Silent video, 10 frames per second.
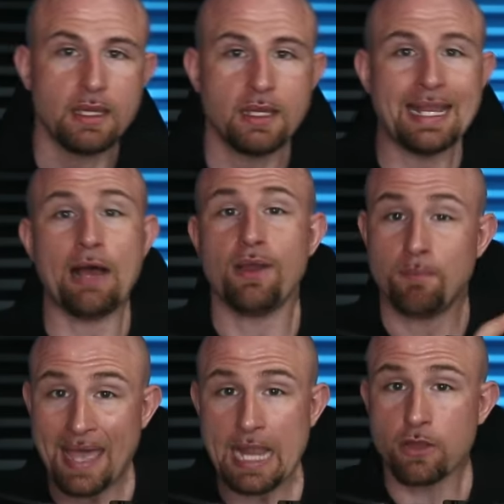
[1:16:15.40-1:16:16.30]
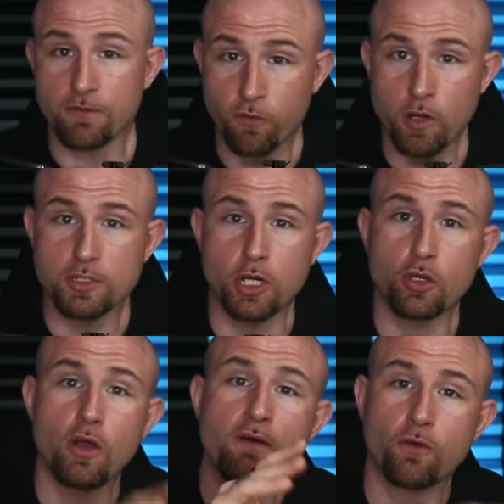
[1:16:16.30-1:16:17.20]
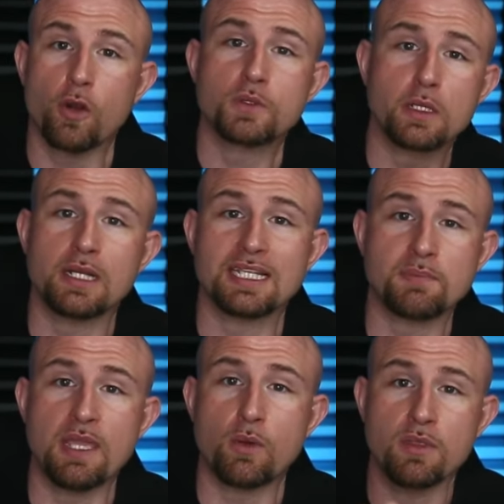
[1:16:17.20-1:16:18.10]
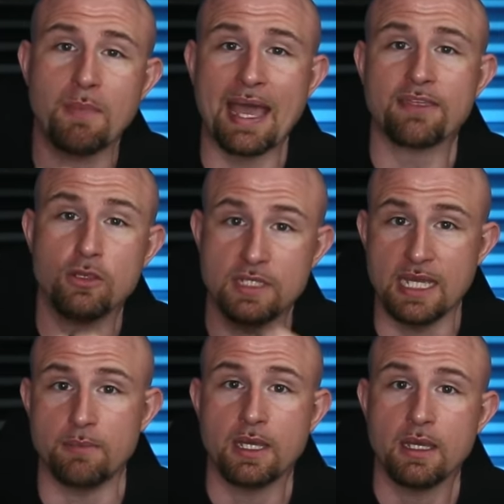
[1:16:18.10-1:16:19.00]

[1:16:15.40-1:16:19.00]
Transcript: Now, back on the Forbes article, Forbes went on to speak with Matthew Dibb.